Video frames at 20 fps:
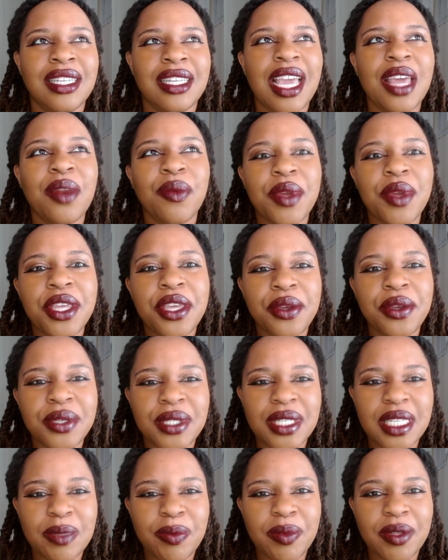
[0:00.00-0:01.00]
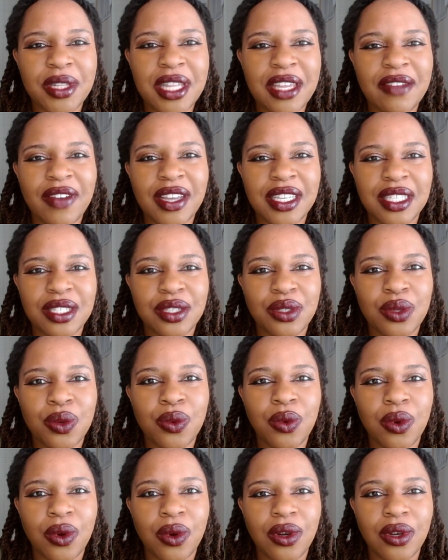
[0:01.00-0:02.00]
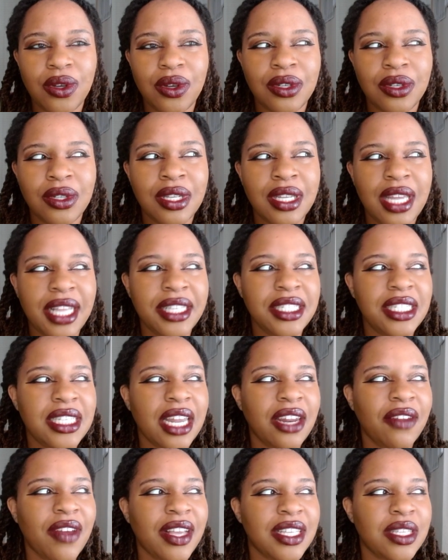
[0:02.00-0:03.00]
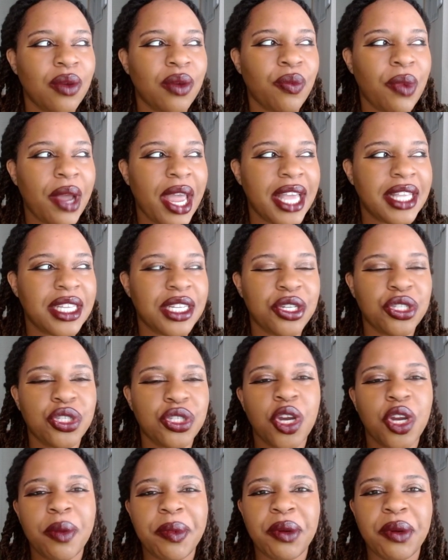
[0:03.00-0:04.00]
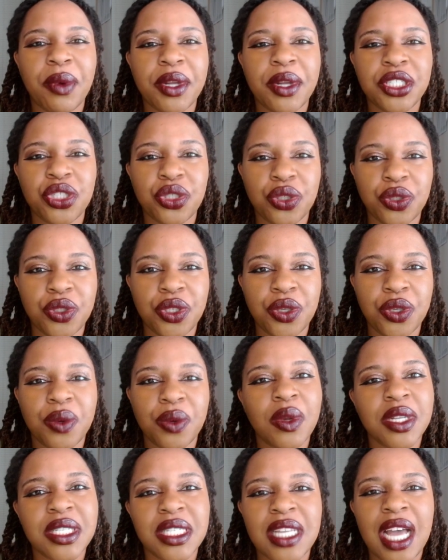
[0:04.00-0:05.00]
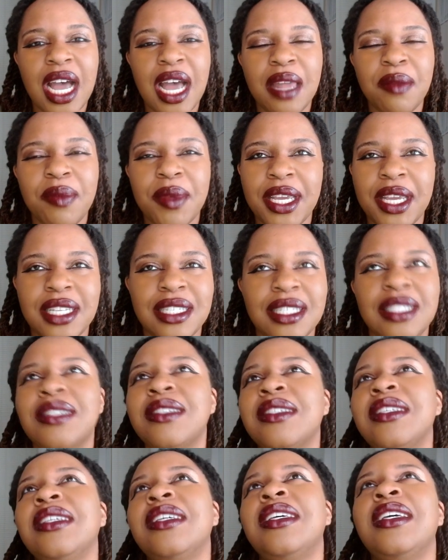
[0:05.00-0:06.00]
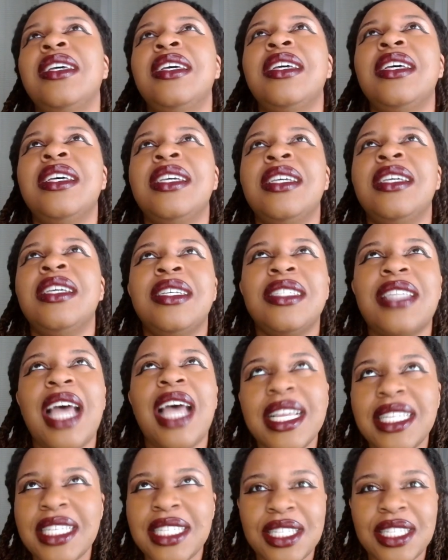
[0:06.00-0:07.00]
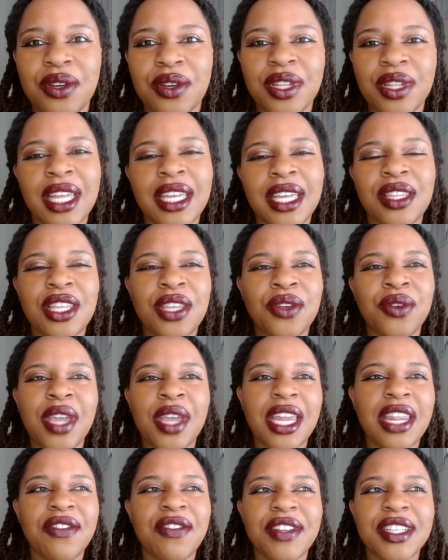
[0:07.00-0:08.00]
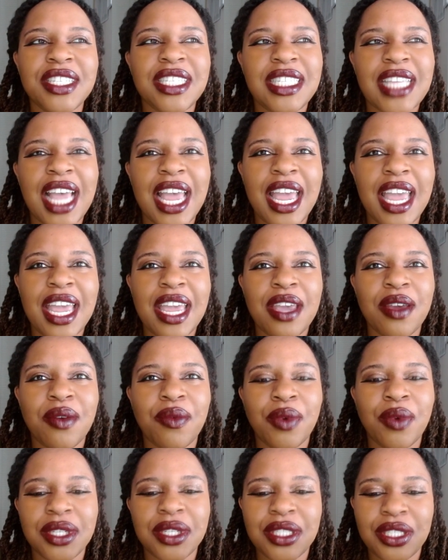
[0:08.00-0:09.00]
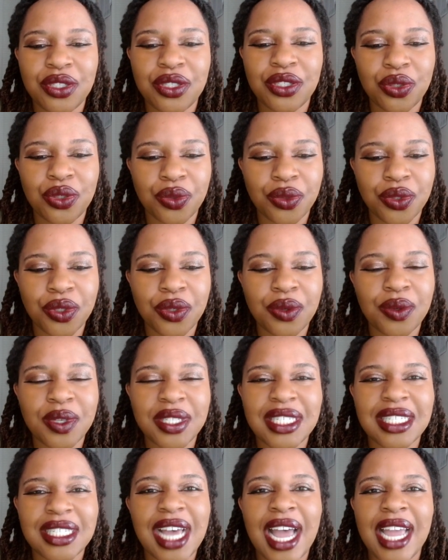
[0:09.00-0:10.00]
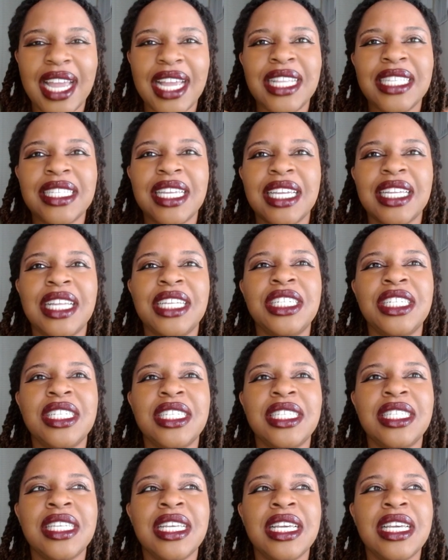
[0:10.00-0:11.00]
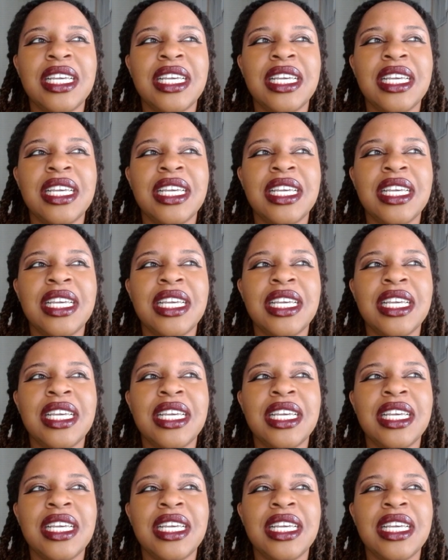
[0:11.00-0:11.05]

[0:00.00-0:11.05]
can we use this belief as a tool instead of as a way to determine what's true and what's not? Because scientists don't, like, you can't even say what's true with science. Like, they just